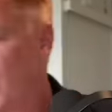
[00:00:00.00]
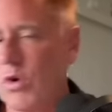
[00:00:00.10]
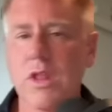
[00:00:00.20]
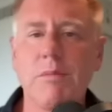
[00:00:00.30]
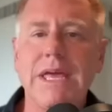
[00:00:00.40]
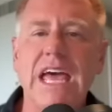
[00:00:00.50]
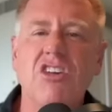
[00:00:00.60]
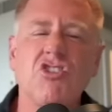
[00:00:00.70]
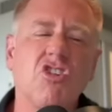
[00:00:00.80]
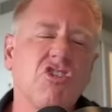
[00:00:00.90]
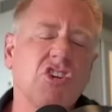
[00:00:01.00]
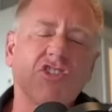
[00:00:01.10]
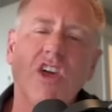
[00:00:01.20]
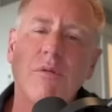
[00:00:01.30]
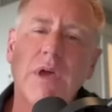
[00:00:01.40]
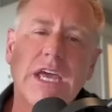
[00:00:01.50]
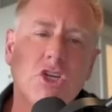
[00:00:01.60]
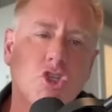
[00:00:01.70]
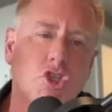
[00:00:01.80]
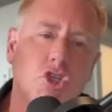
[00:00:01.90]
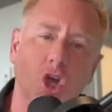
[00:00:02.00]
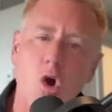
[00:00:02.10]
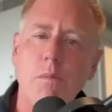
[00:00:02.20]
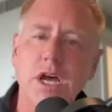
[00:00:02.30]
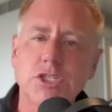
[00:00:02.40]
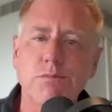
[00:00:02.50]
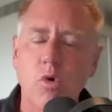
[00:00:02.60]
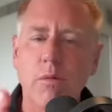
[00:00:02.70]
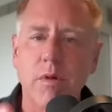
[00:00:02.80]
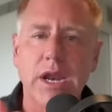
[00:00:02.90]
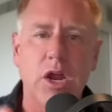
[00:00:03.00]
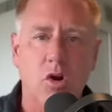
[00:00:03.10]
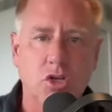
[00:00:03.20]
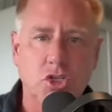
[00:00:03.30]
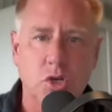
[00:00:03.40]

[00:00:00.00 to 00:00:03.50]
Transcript: Or let me guess, you're just going to make so much more money, aren't